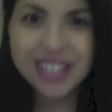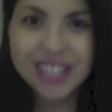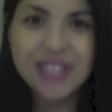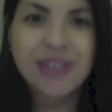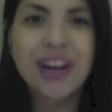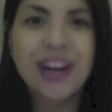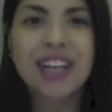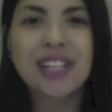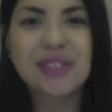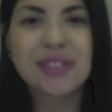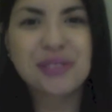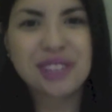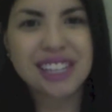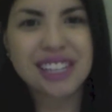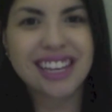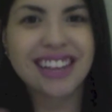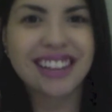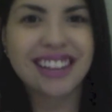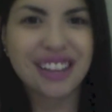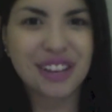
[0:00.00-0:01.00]
So I just want to
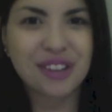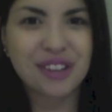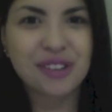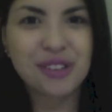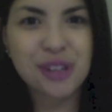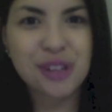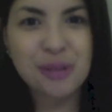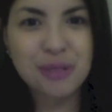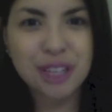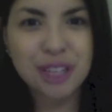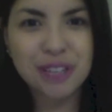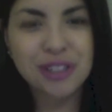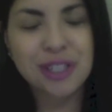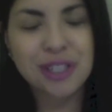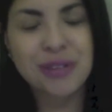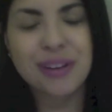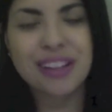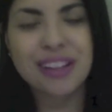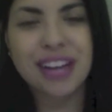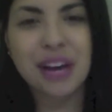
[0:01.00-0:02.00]
say thank you so much for
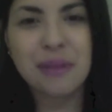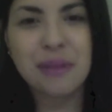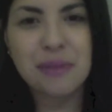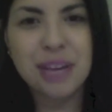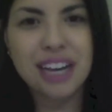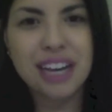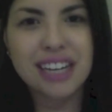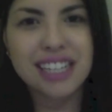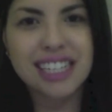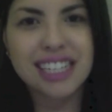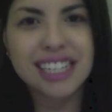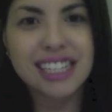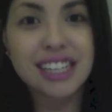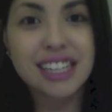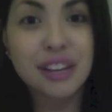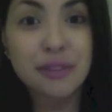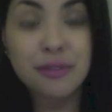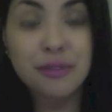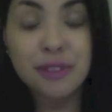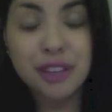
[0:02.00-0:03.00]
doing that because
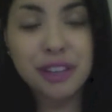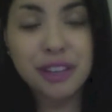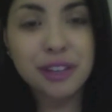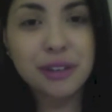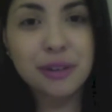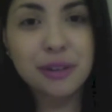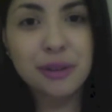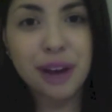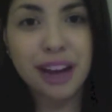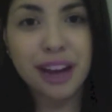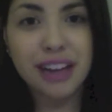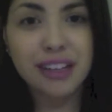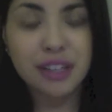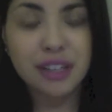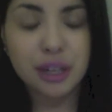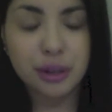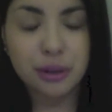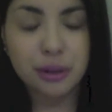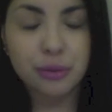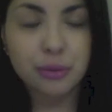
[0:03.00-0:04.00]
of you and
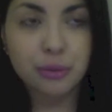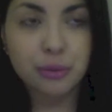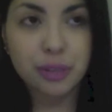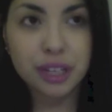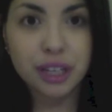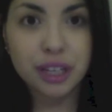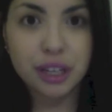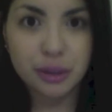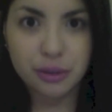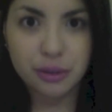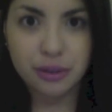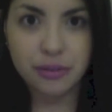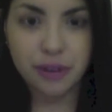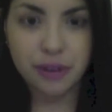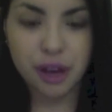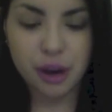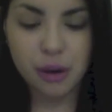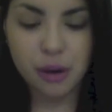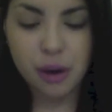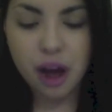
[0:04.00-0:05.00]
your really good
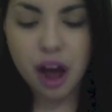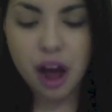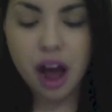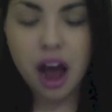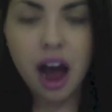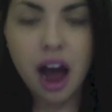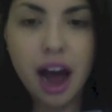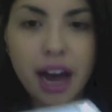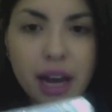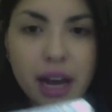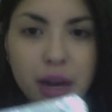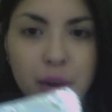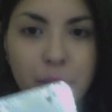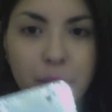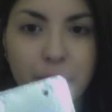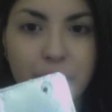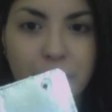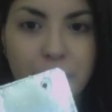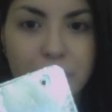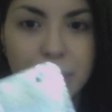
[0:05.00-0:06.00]
review. I
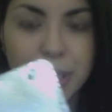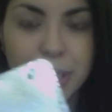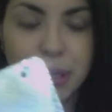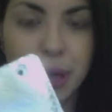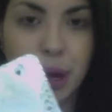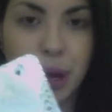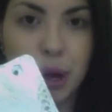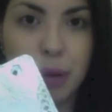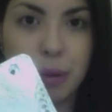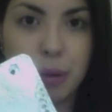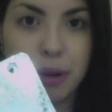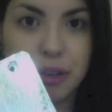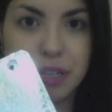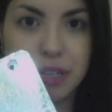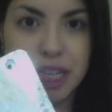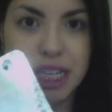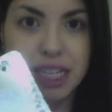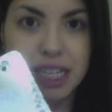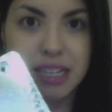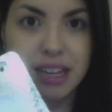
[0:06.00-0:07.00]
went out to go
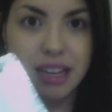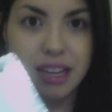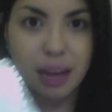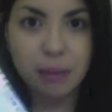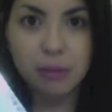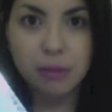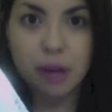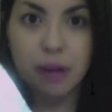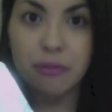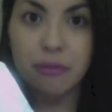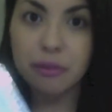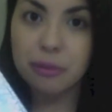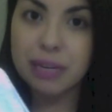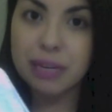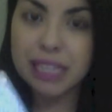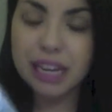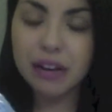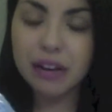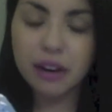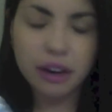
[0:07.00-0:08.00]
purchase a laptop for
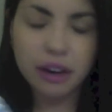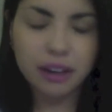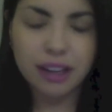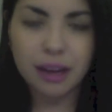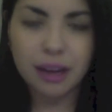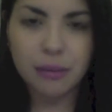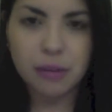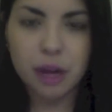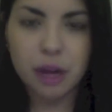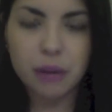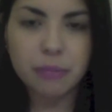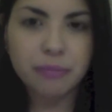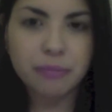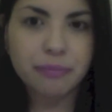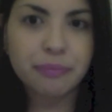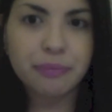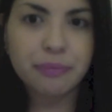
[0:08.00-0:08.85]
myself or a laptop.